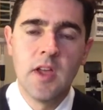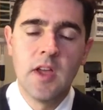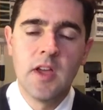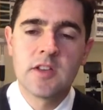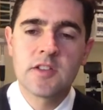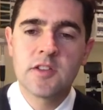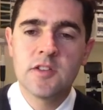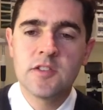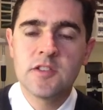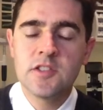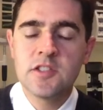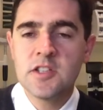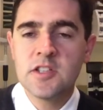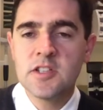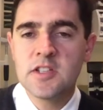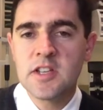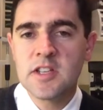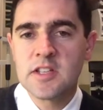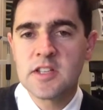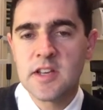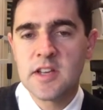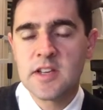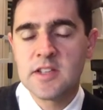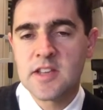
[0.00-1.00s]
So just as
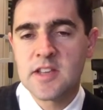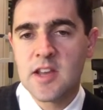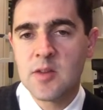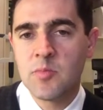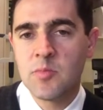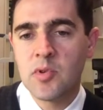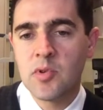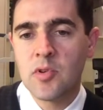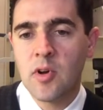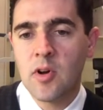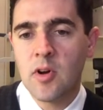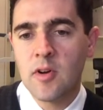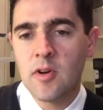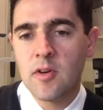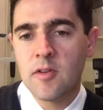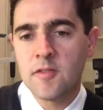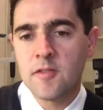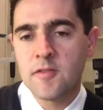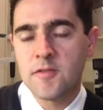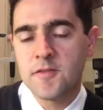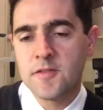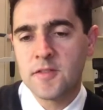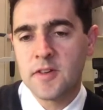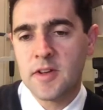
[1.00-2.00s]
an example
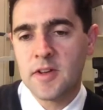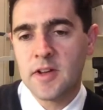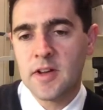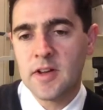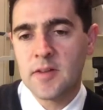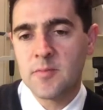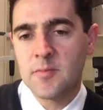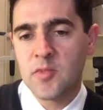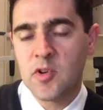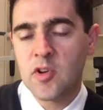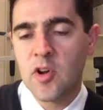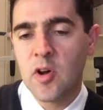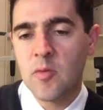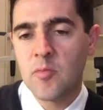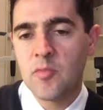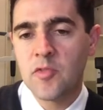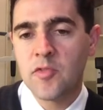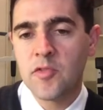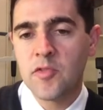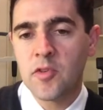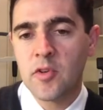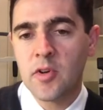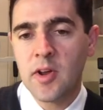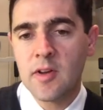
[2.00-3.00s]
of a common
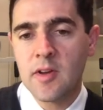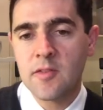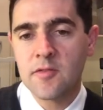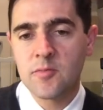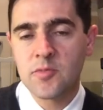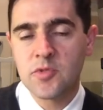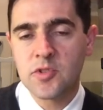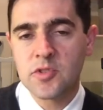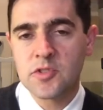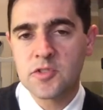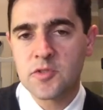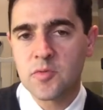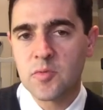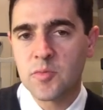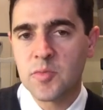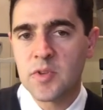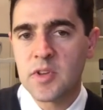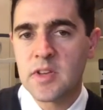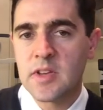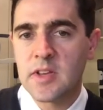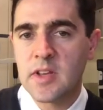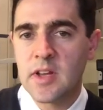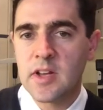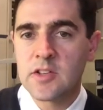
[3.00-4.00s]
referral I have from doctors would
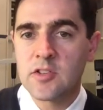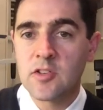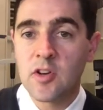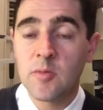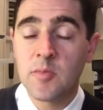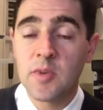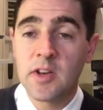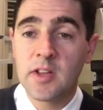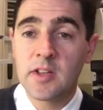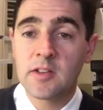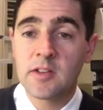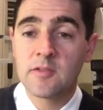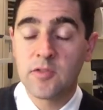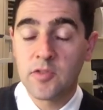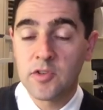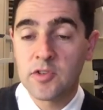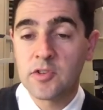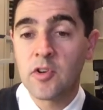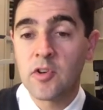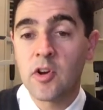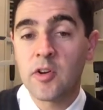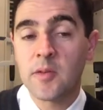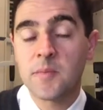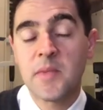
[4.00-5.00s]
be a
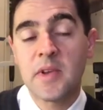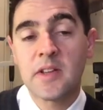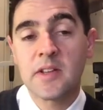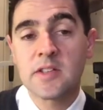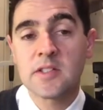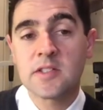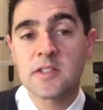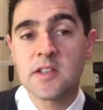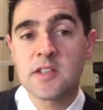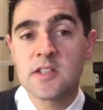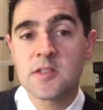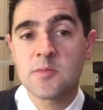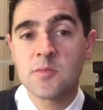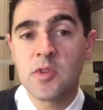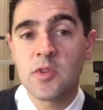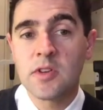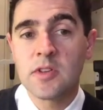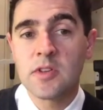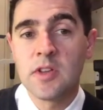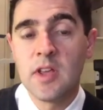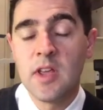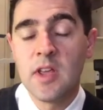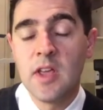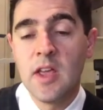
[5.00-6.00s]
diabetic
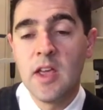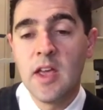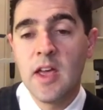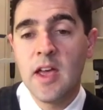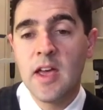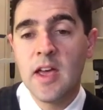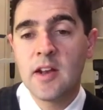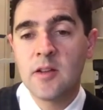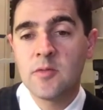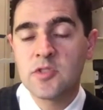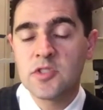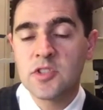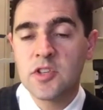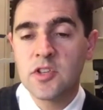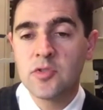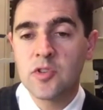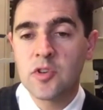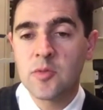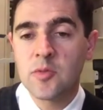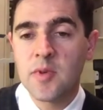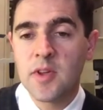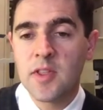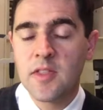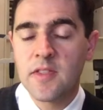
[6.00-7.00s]
assessment. And I'm just going to
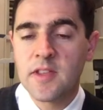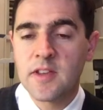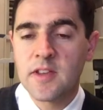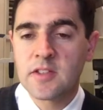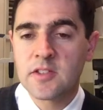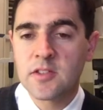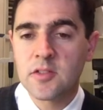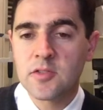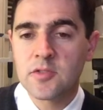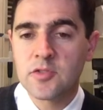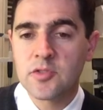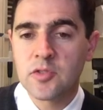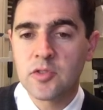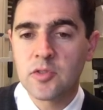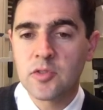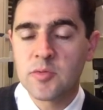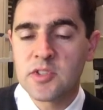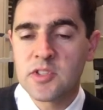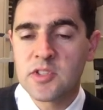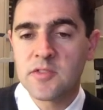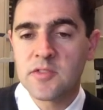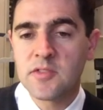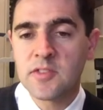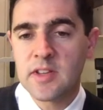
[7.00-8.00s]
talk about the things that I'll do a little
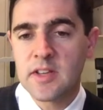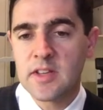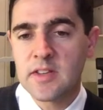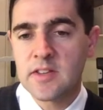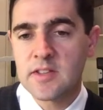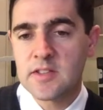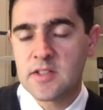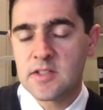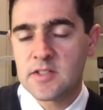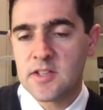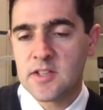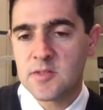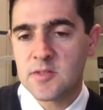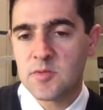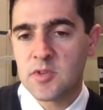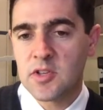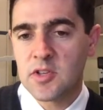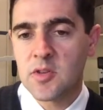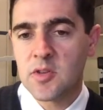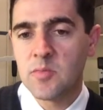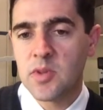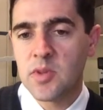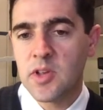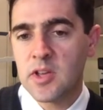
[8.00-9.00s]
bit differently in this assessment
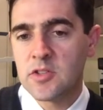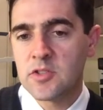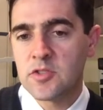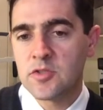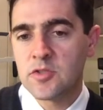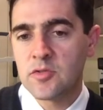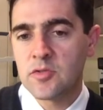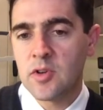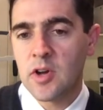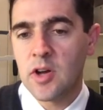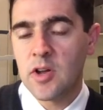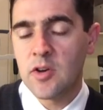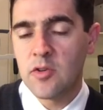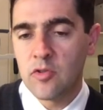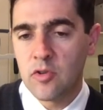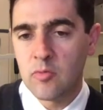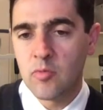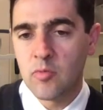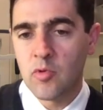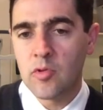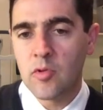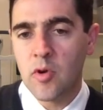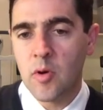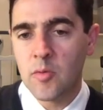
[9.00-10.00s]
compared to a
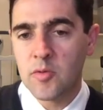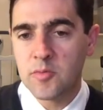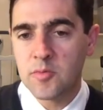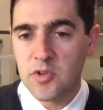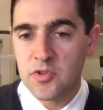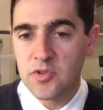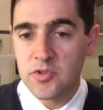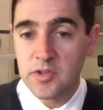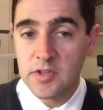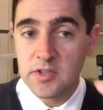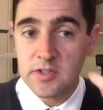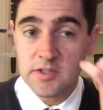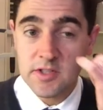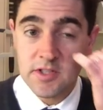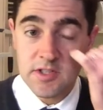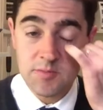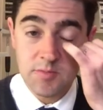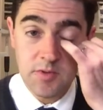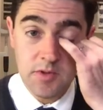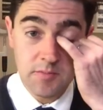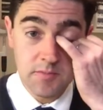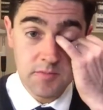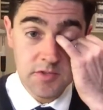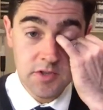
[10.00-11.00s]
normal optometric
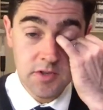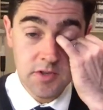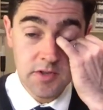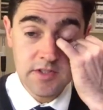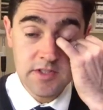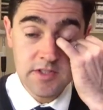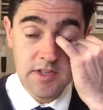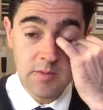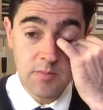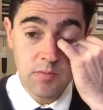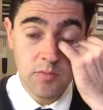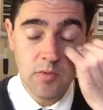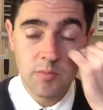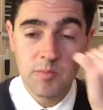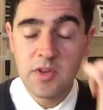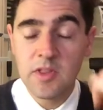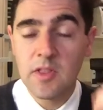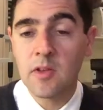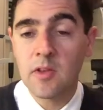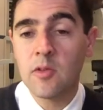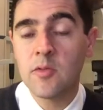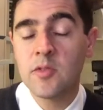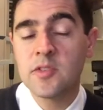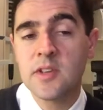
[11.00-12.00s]
assessment. So an example would be
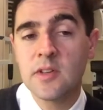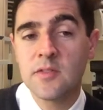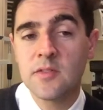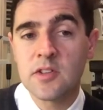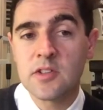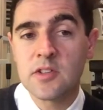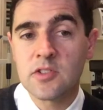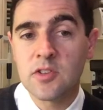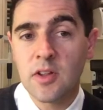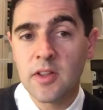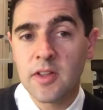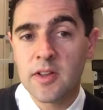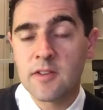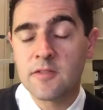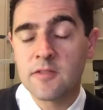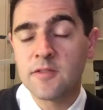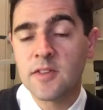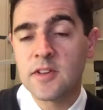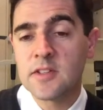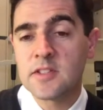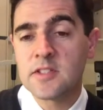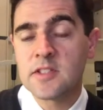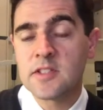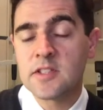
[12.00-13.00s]
they'll always have a dilated
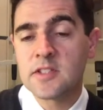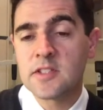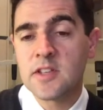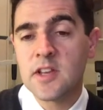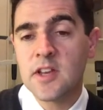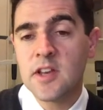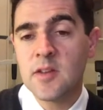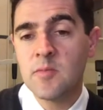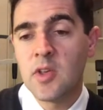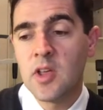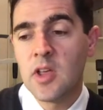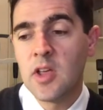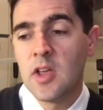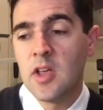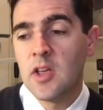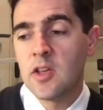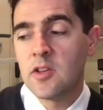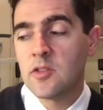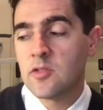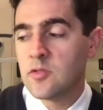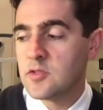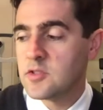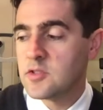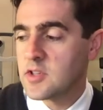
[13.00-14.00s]
fundus exam
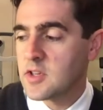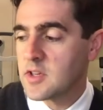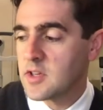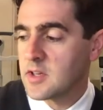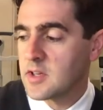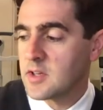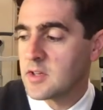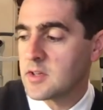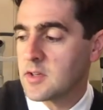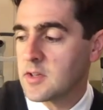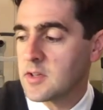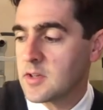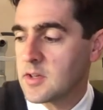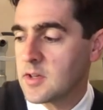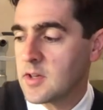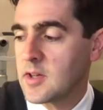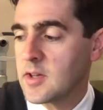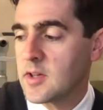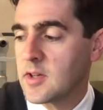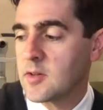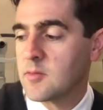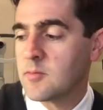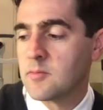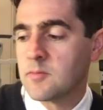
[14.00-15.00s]
using
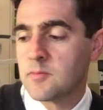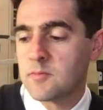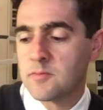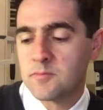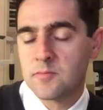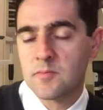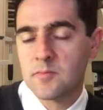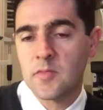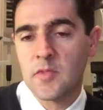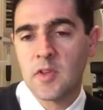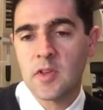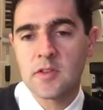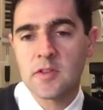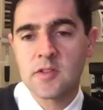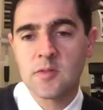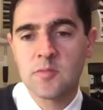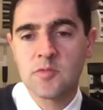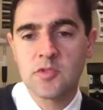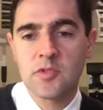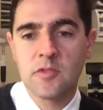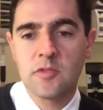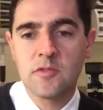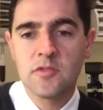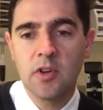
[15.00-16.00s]
some
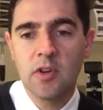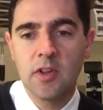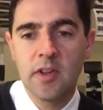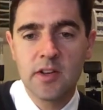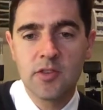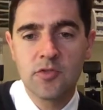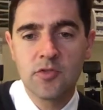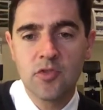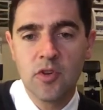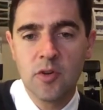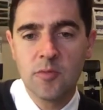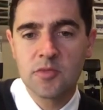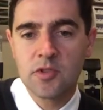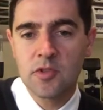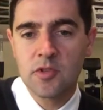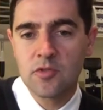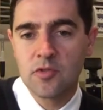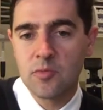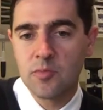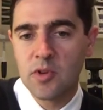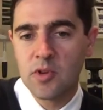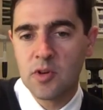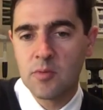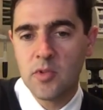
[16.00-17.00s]
sort of dilating drop, so
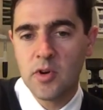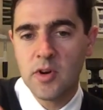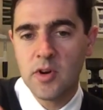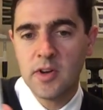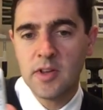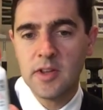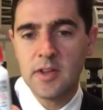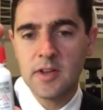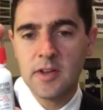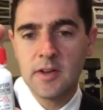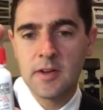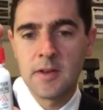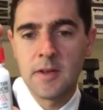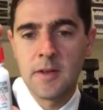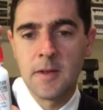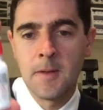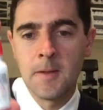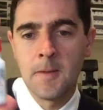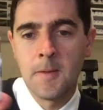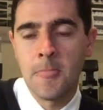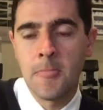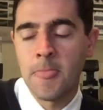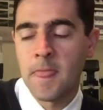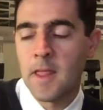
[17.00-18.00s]
tropicamide here,
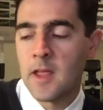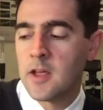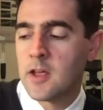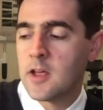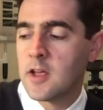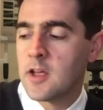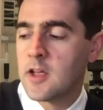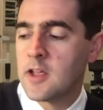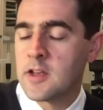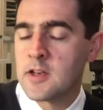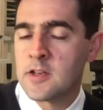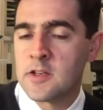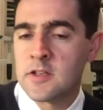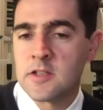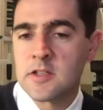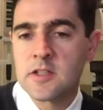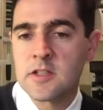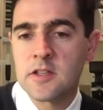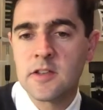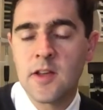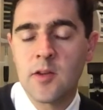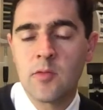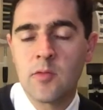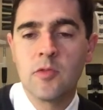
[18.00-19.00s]
and
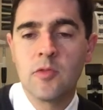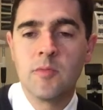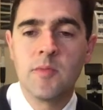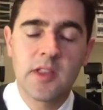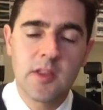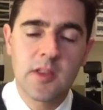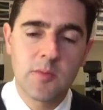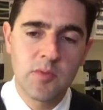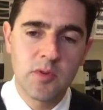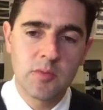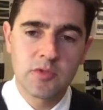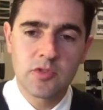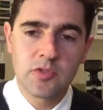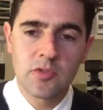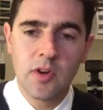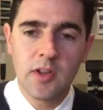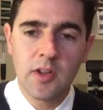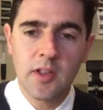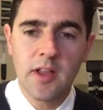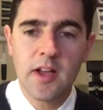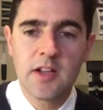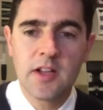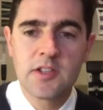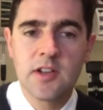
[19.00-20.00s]
that will make the pupils quite
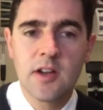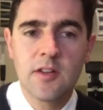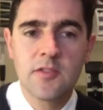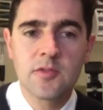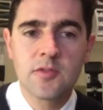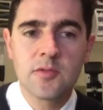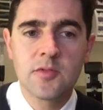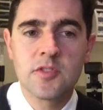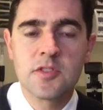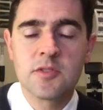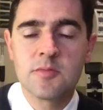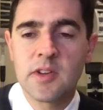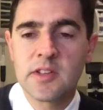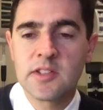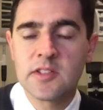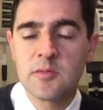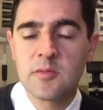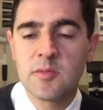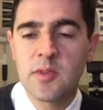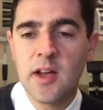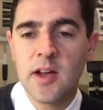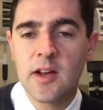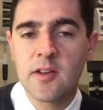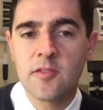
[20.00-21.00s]
large afterwards, makes it a
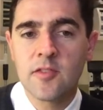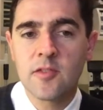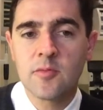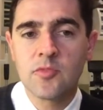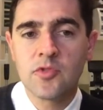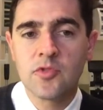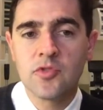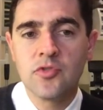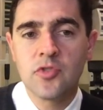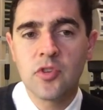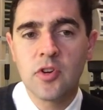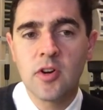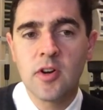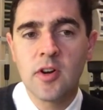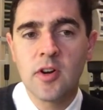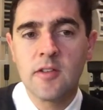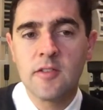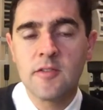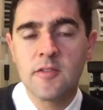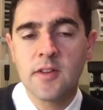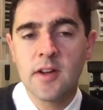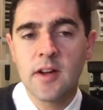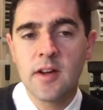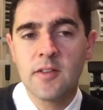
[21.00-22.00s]
bit harder for them to
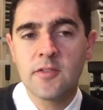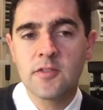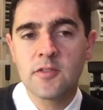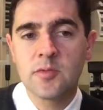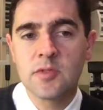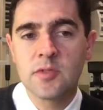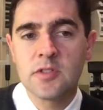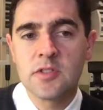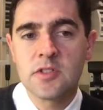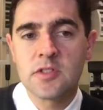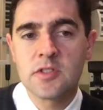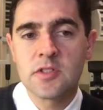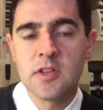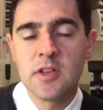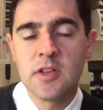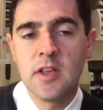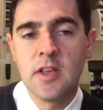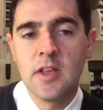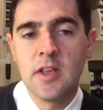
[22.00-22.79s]
drive afterwards.